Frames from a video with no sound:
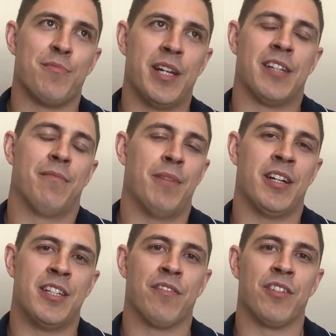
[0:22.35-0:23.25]
make a
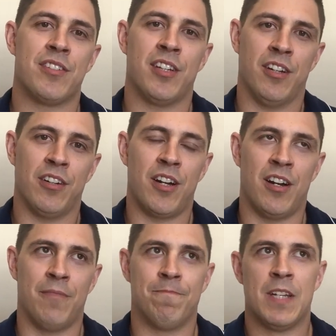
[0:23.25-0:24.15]
difference here.
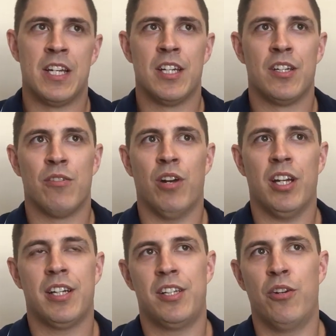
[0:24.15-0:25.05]

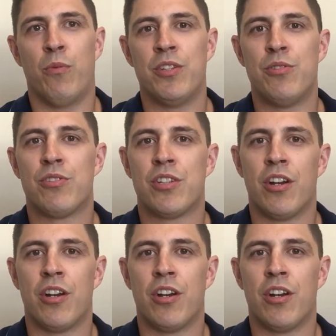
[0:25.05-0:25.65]
Once you've